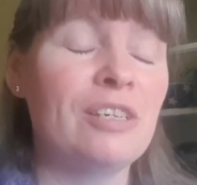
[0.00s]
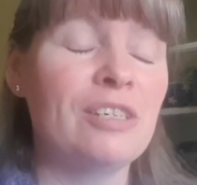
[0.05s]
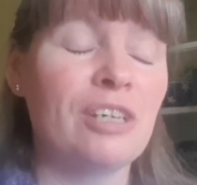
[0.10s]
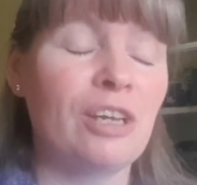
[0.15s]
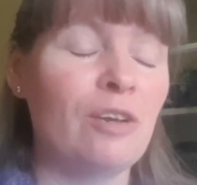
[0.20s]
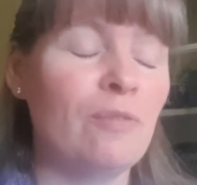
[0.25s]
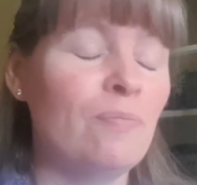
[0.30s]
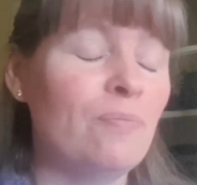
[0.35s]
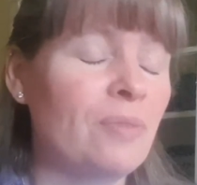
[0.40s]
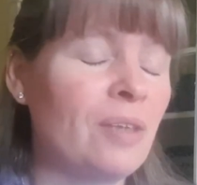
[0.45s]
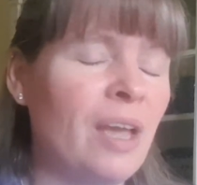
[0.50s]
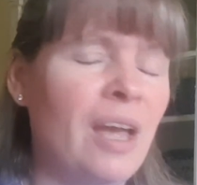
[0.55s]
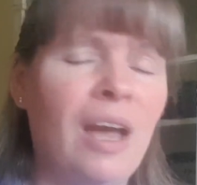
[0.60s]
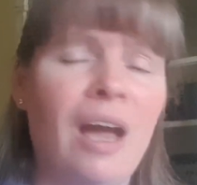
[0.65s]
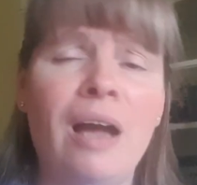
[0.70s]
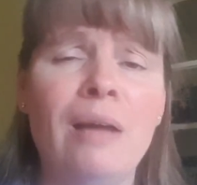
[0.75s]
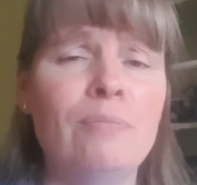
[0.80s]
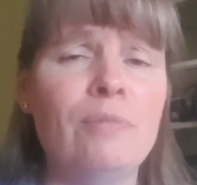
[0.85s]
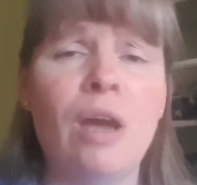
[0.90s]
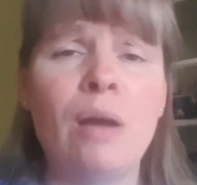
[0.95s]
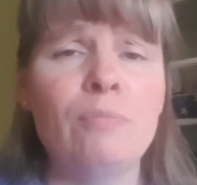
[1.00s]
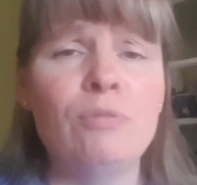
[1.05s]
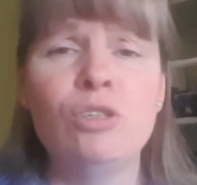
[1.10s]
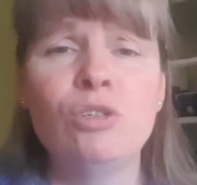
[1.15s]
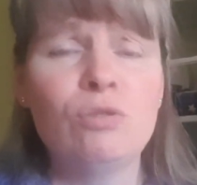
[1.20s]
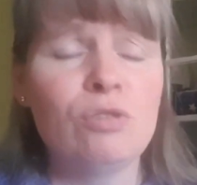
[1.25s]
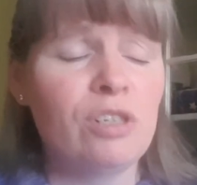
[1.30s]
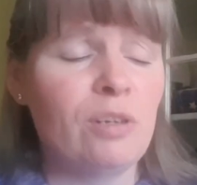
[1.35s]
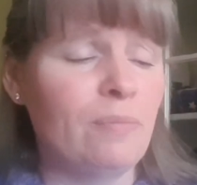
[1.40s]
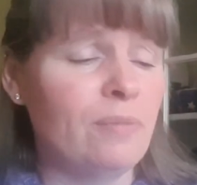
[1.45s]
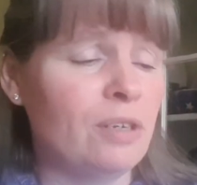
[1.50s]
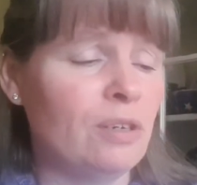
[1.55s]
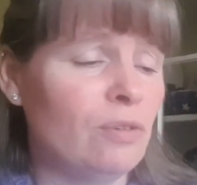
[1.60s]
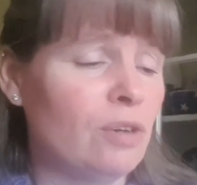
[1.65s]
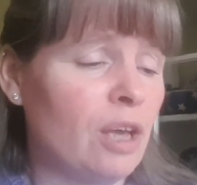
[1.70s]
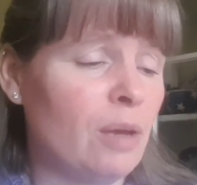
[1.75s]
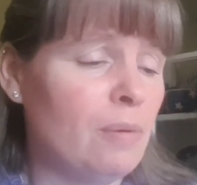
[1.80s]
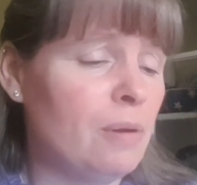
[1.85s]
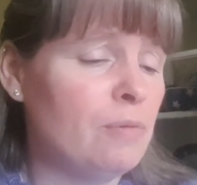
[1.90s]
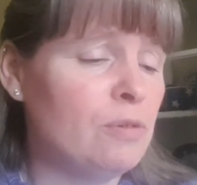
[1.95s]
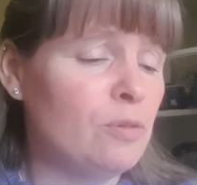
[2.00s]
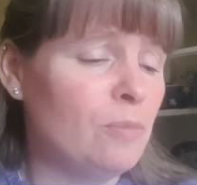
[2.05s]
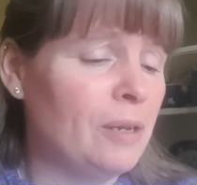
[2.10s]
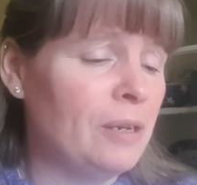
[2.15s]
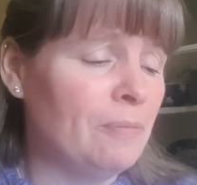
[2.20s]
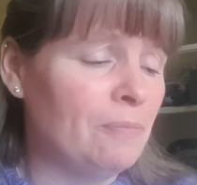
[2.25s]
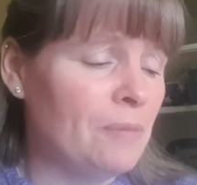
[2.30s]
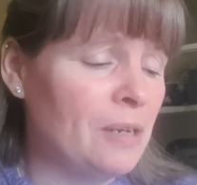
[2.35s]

So I'm sure something will come to me